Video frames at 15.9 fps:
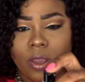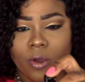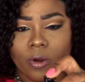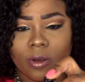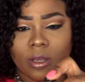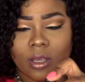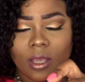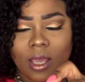
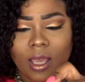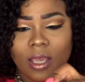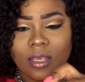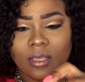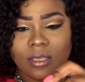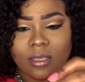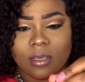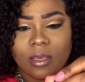your
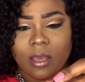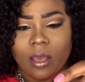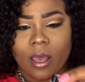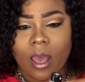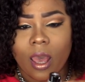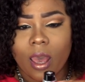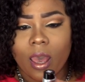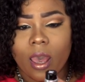case,
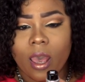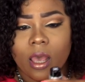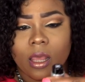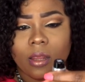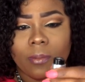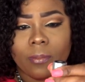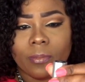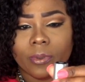
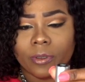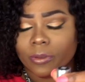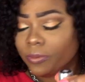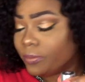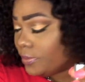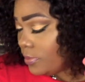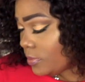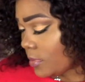and
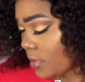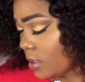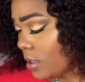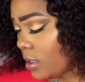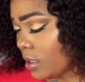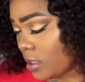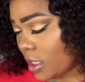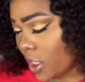boom.
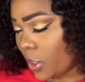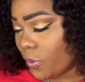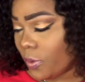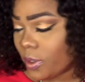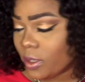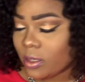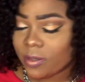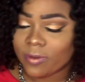Then you
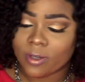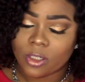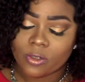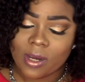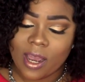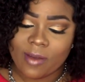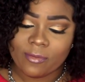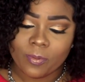would, for
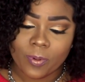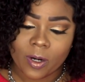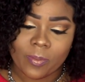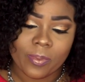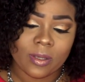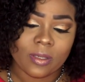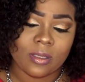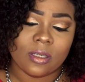travel
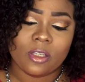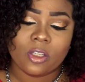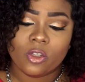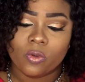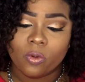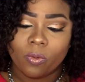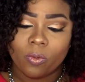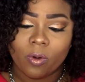
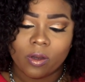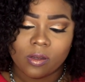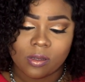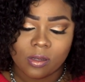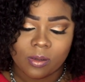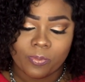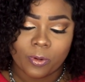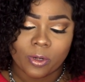purposes, you would want
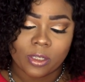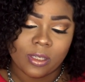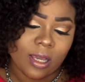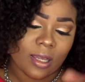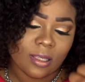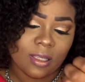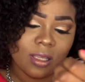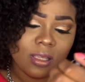to
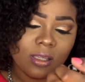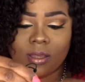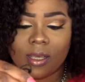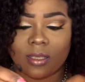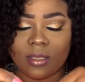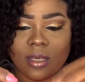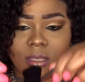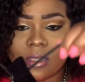protect it. I
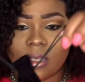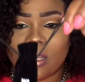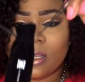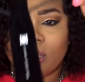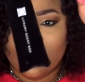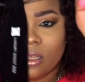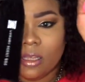think that is